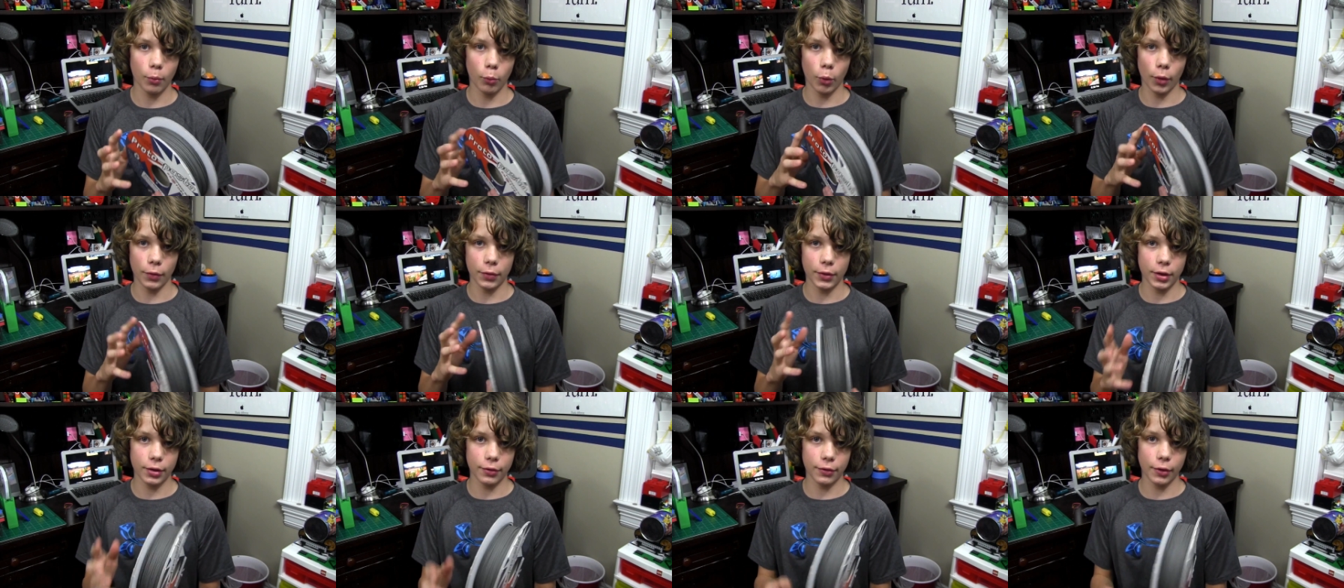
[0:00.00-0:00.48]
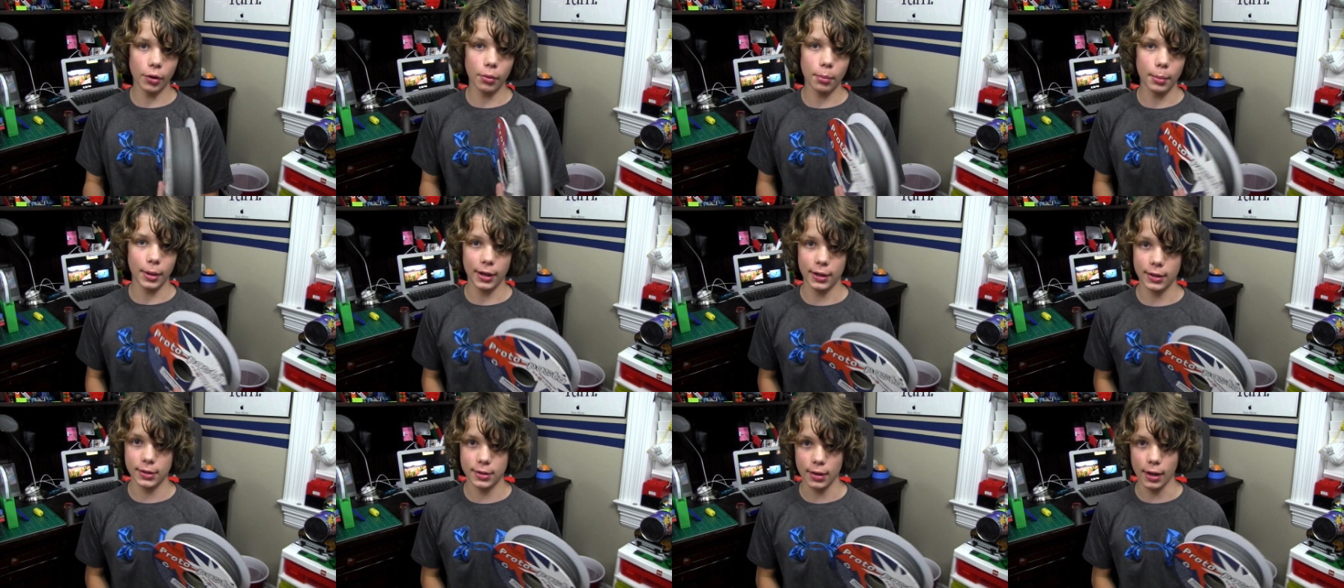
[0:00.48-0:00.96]
what this
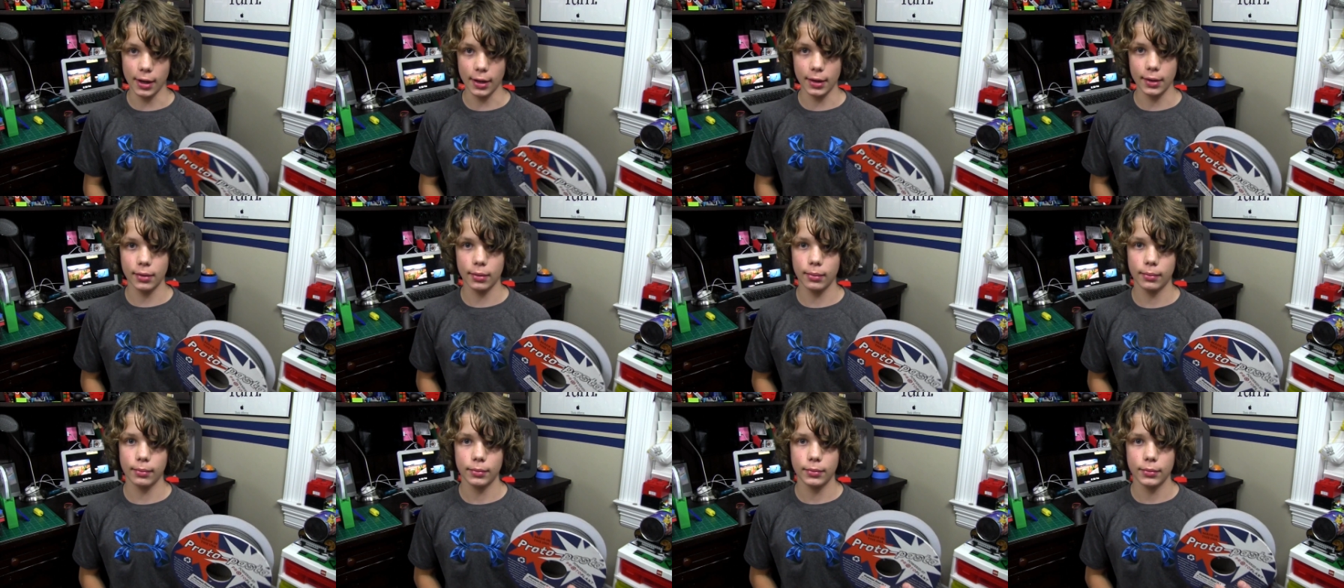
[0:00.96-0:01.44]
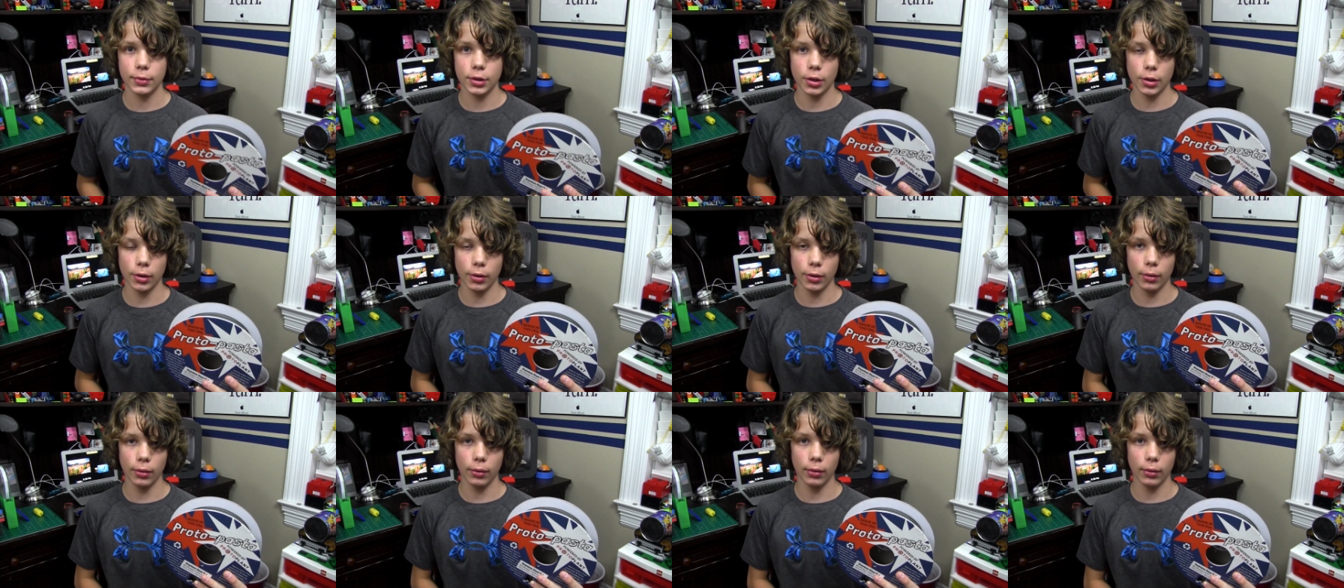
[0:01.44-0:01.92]
filament is like.
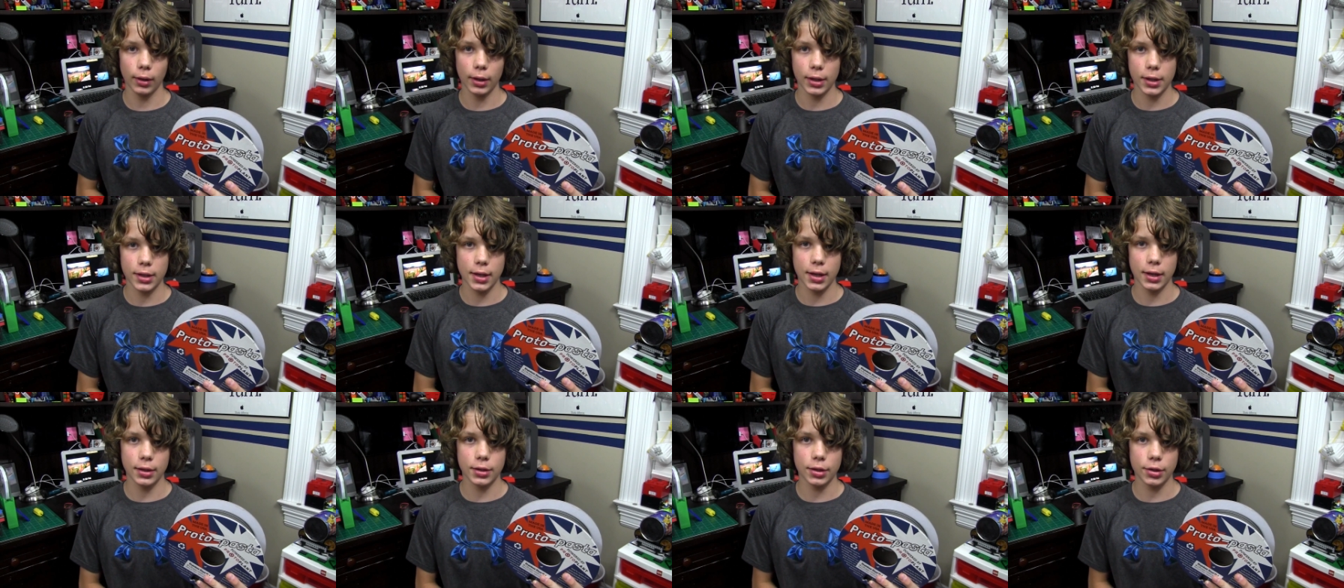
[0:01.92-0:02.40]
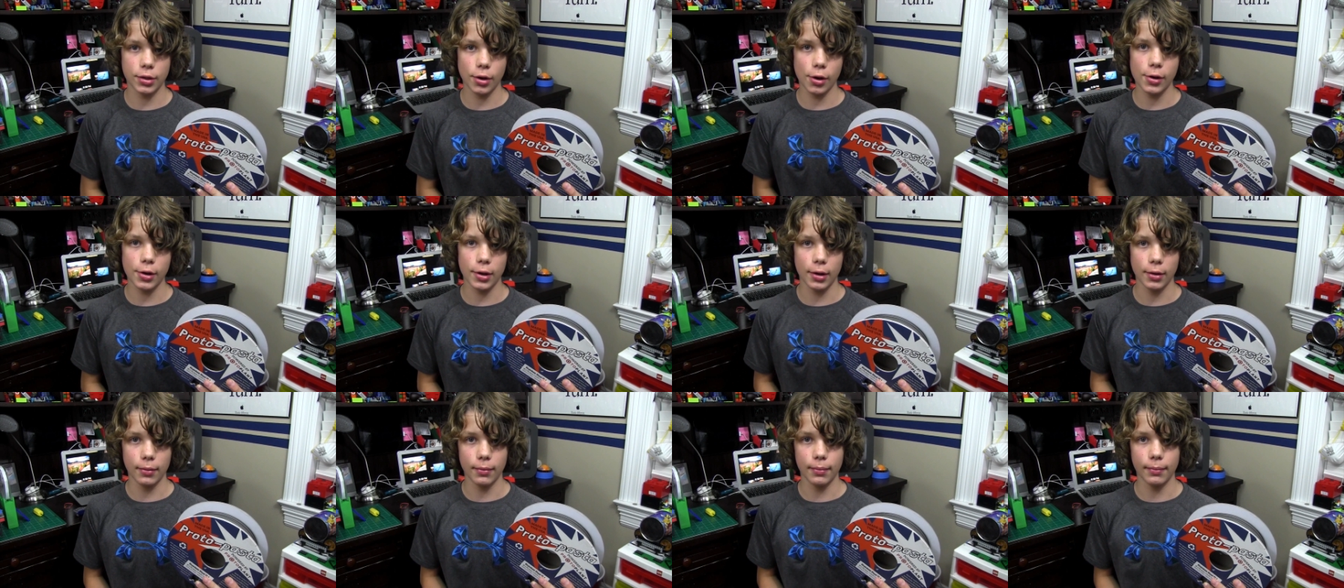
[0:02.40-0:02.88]
So let's get
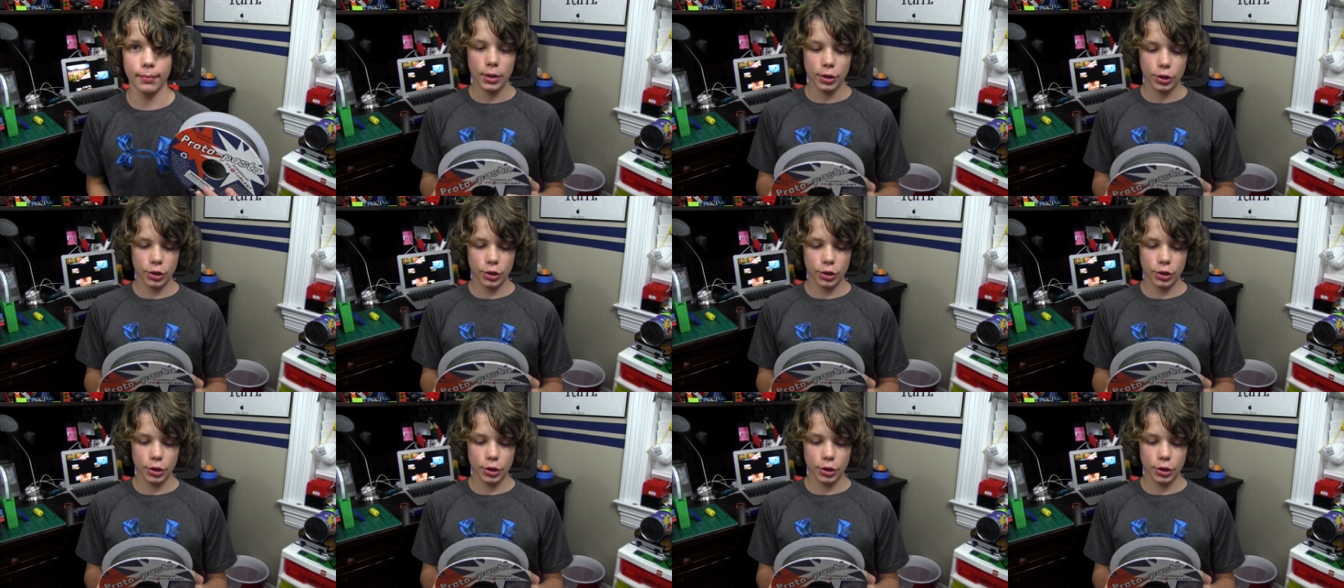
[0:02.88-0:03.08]
started.